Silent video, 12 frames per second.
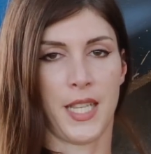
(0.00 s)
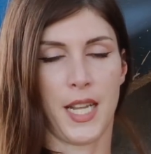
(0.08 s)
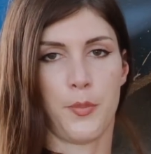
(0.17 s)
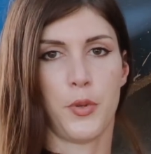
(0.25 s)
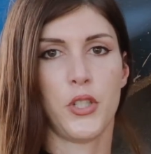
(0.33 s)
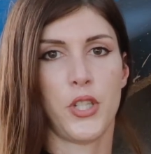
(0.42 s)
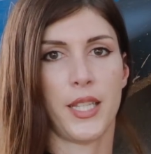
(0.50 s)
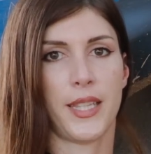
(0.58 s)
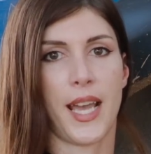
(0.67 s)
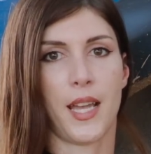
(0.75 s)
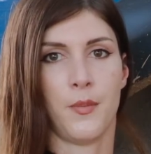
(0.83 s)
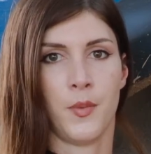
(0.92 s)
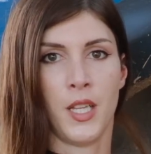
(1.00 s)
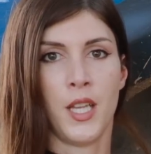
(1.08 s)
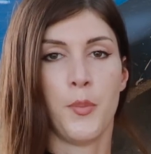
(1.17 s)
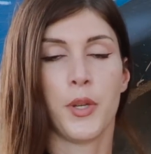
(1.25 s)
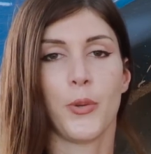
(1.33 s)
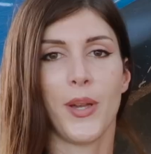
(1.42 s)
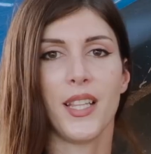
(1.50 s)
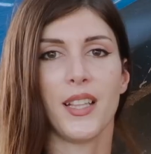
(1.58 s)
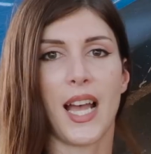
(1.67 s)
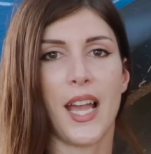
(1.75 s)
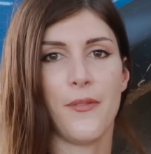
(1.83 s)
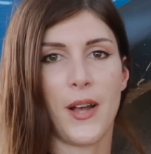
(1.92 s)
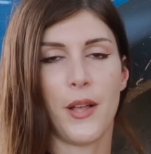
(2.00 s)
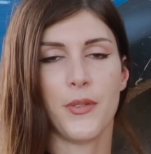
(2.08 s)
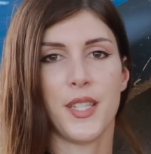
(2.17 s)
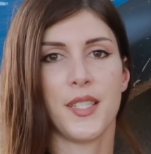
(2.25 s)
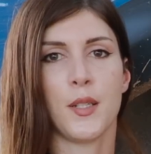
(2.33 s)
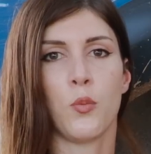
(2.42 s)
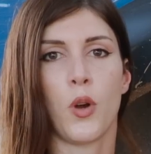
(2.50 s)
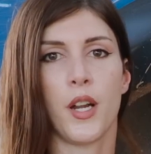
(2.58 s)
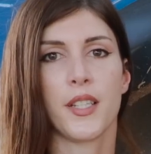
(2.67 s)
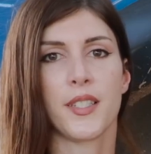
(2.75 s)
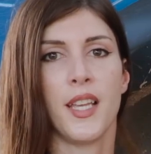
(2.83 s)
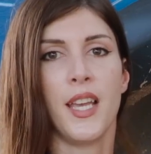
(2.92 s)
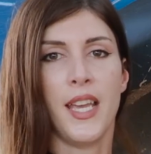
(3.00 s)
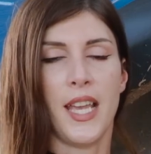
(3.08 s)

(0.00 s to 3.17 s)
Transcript: I appreciate that. But the way the live valve system works